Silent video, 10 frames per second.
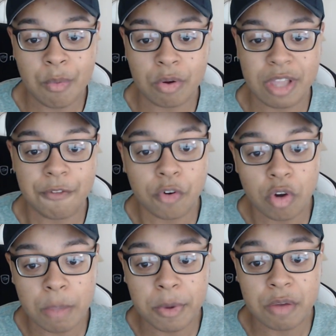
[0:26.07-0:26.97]
Well, not
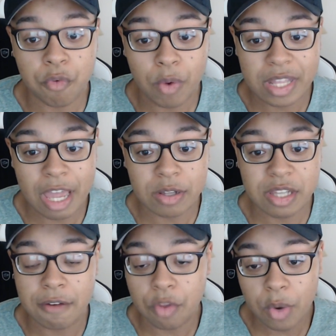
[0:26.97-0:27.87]
fully, but for right now it's
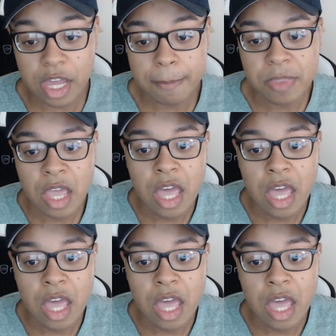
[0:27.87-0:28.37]
out of the way.